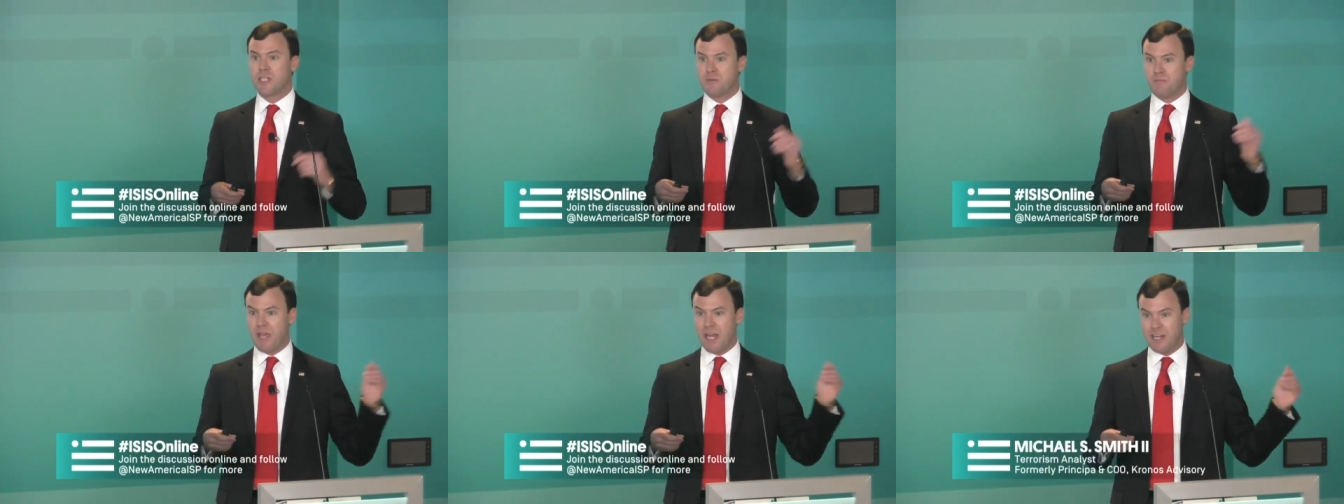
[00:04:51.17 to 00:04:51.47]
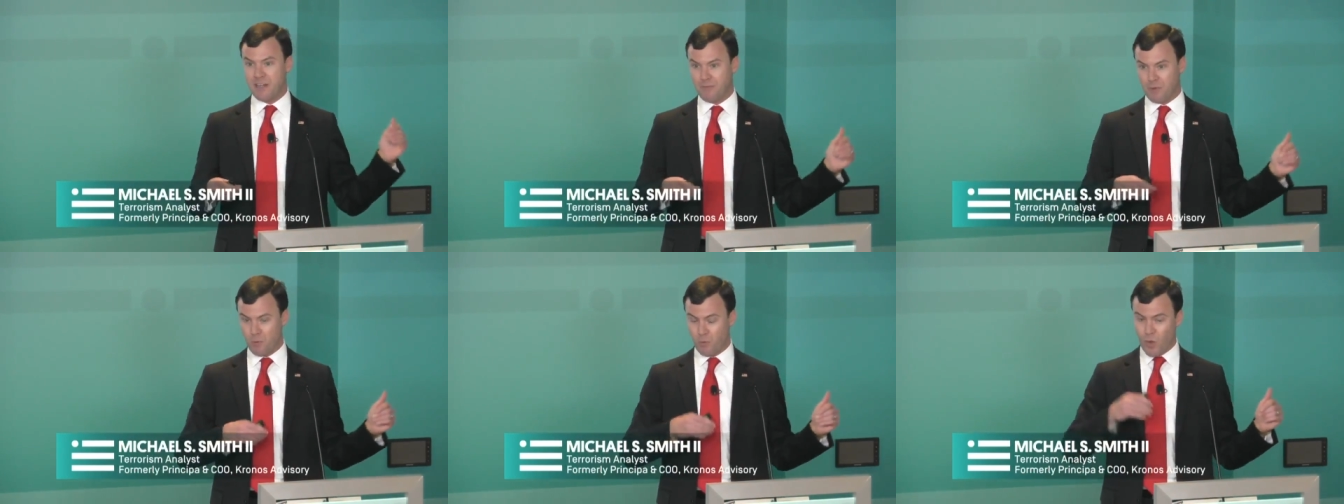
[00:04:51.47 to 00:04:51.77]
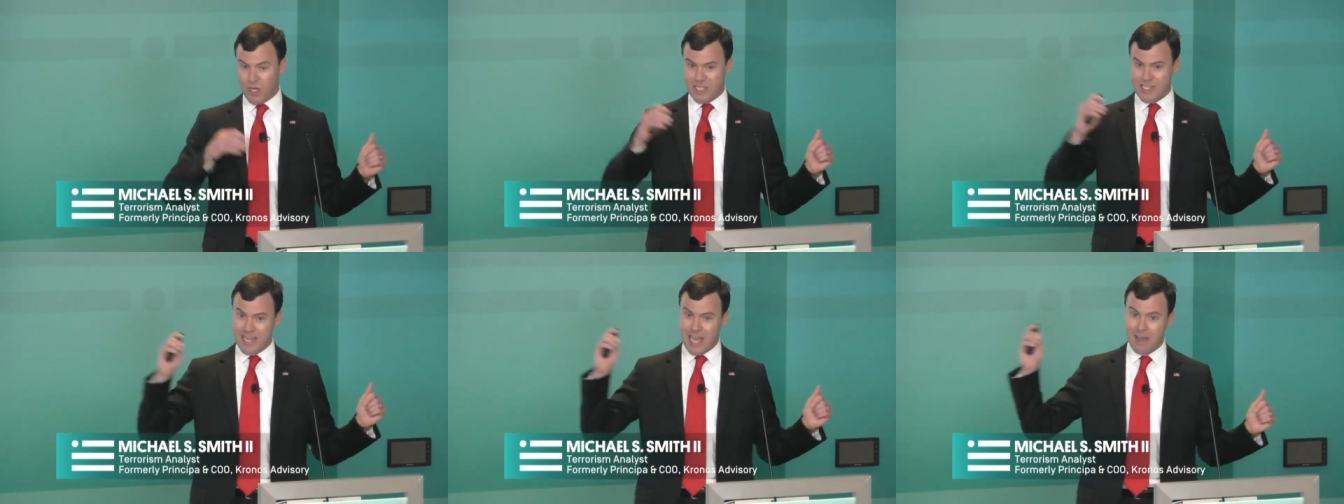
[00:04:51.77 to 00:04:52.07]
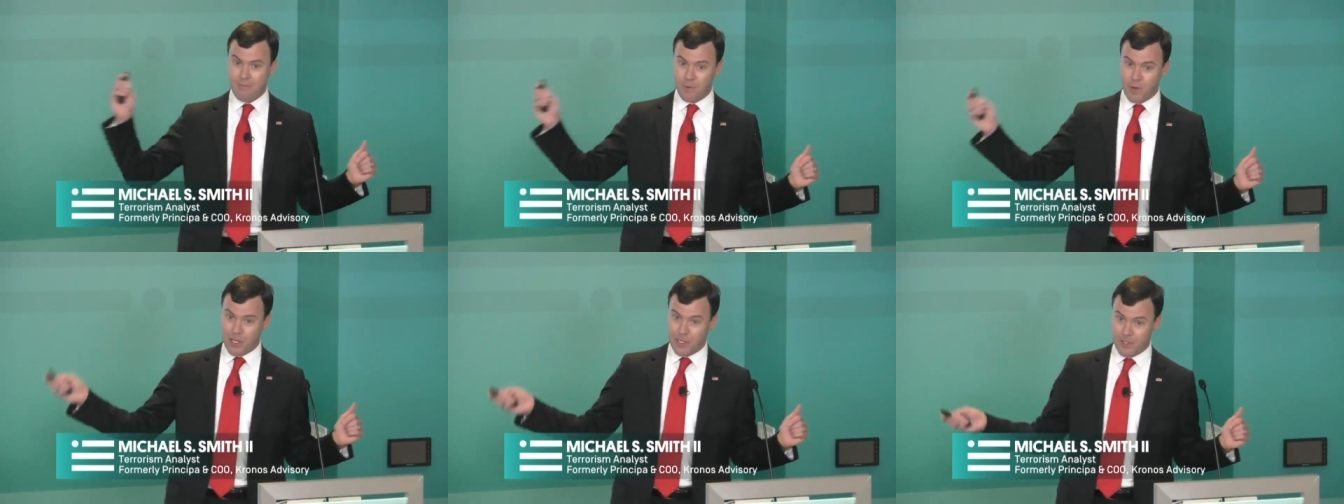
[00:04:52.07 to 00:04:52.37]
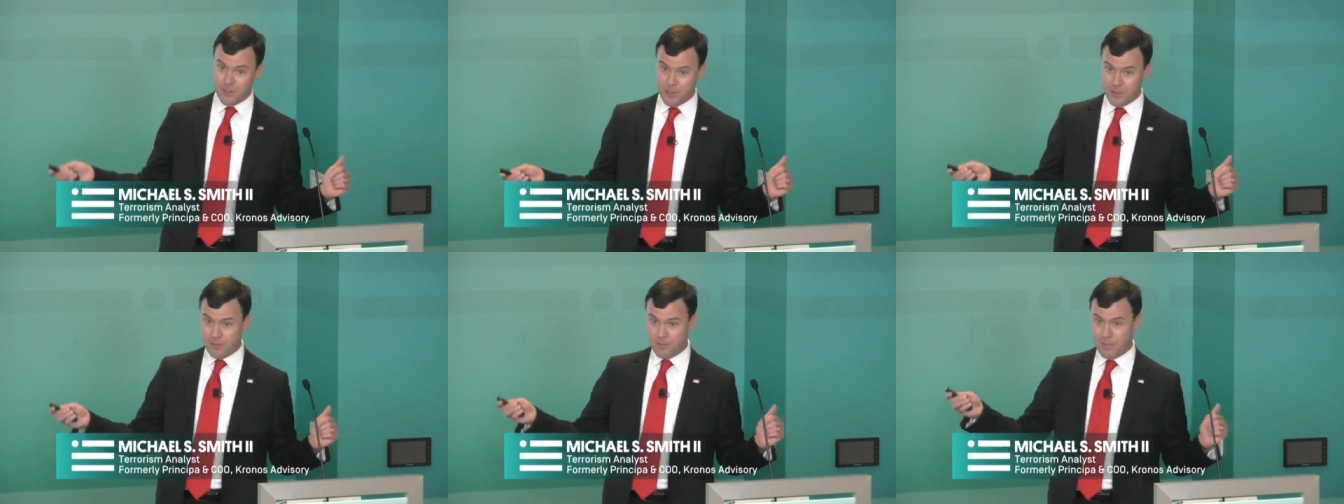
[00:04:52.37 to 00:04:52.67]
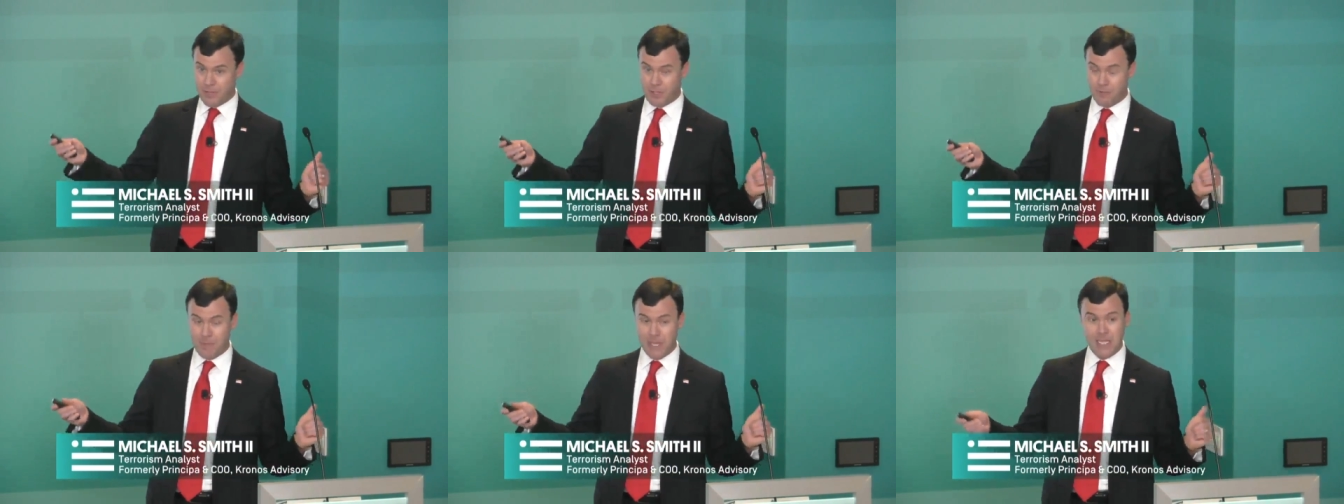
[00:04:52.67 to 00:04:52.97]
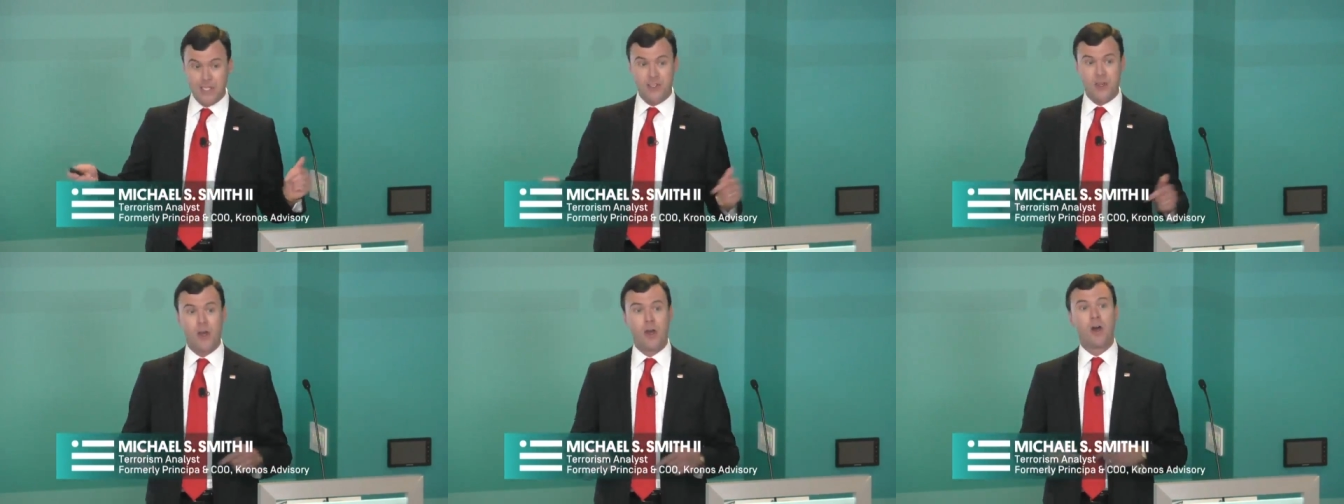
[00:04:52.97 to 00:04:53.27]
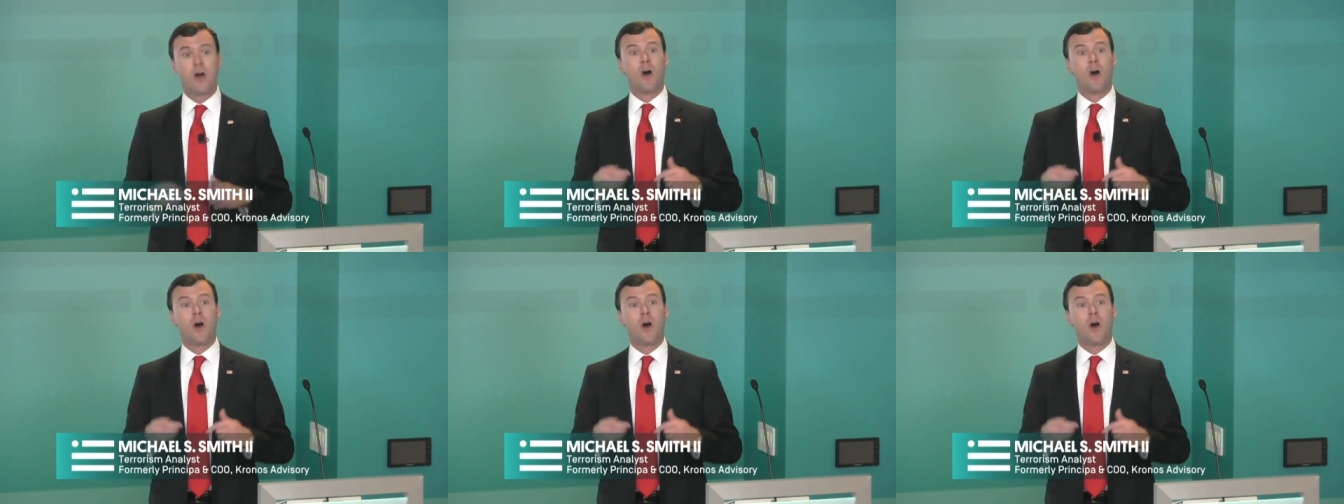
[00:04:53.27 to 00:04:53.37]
spanning from West Africa to the Philippines,